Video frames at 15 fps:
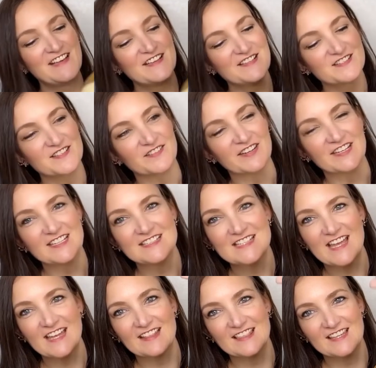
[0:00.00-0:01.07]
so we're gonna
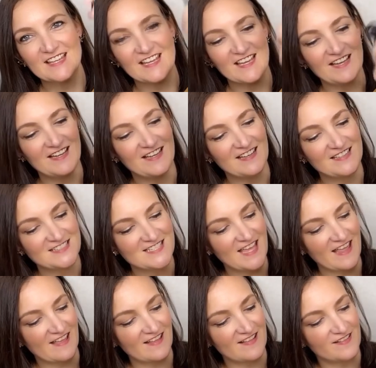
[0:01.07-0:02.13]
take the uh,
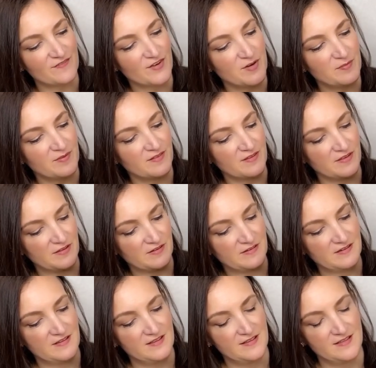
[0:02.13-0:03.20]
tail of our balloon,
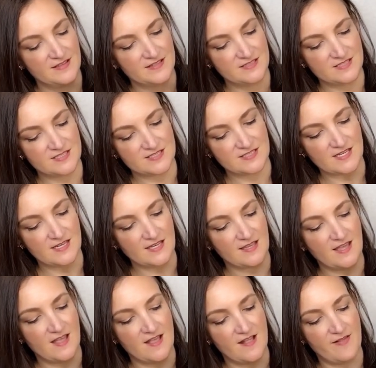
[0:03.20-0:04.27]
gonna
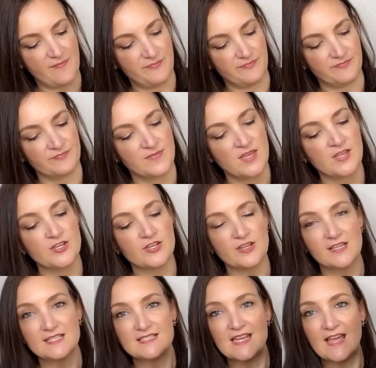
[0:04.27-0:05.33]
come, you
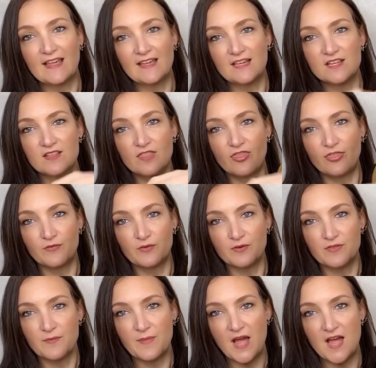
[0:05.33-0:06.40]
can take it
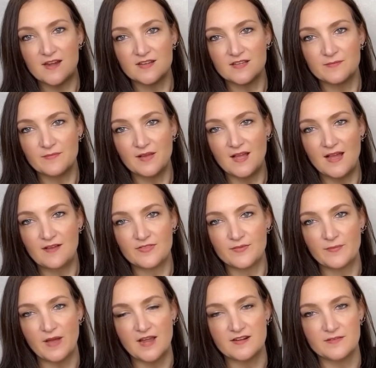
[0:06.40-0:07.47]
through the bottom, out
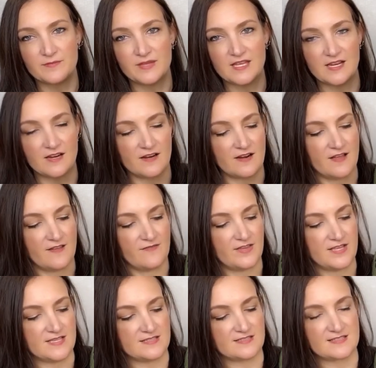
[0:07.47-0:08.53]
the bottom here of
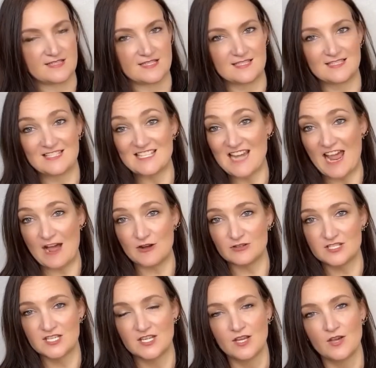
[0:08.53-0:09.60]
his
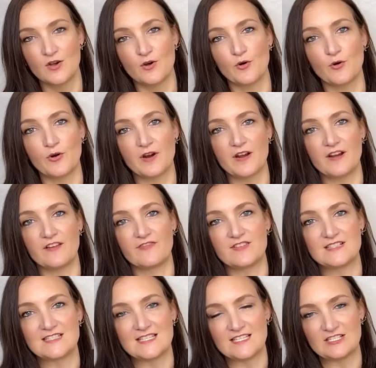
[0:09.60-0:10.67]
snout, or if
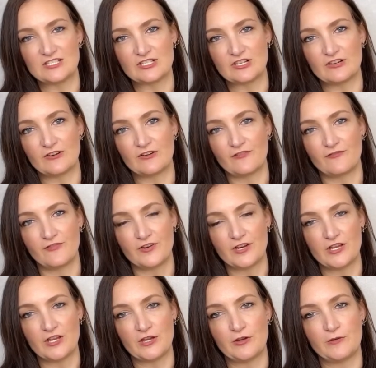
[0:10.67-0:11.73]
it's easier for
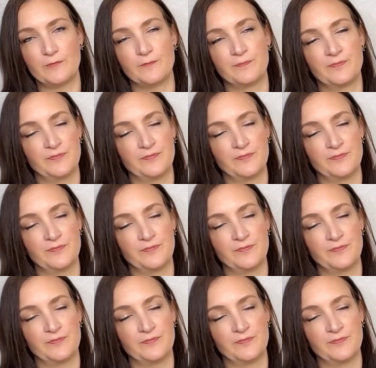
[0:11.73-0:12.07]
you,